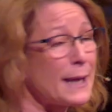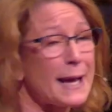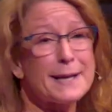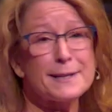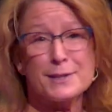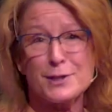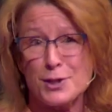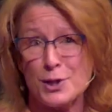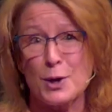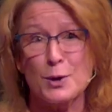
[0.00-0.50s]

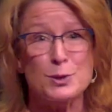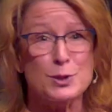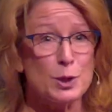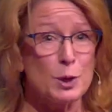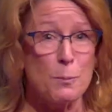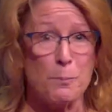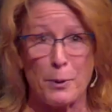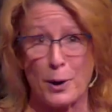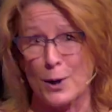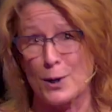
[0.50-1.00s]
Bless those
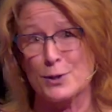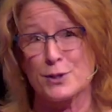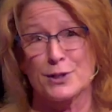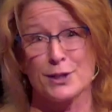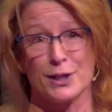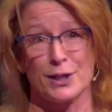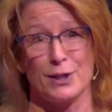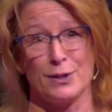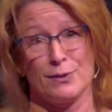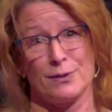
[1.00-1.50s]
who
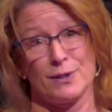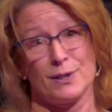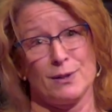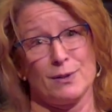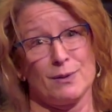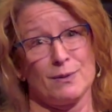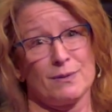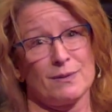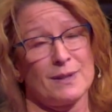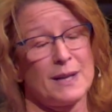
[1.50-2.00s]
persecute
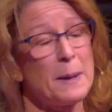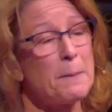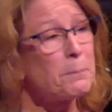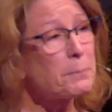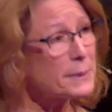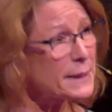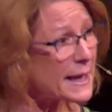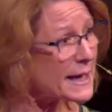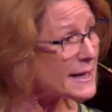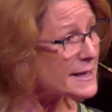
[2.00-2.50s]
you,
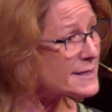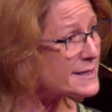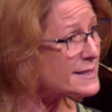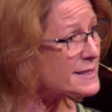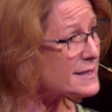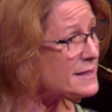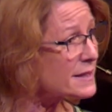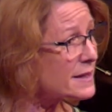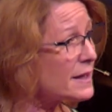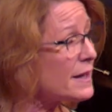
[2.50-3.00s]

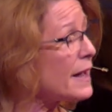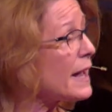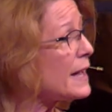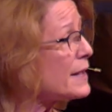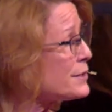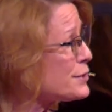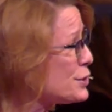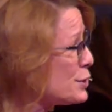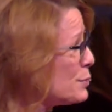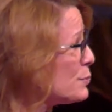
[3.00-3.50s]
bless
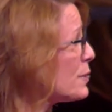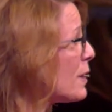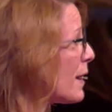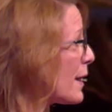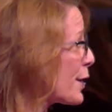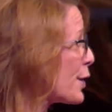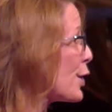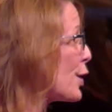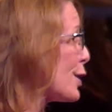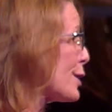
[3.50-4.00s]
and do
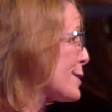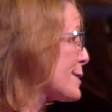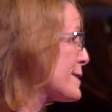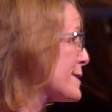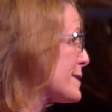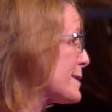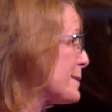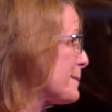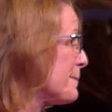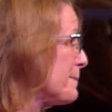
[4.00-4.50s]
not
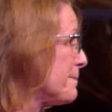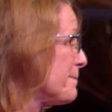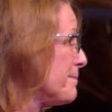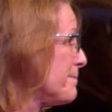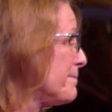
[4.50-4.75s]
curse.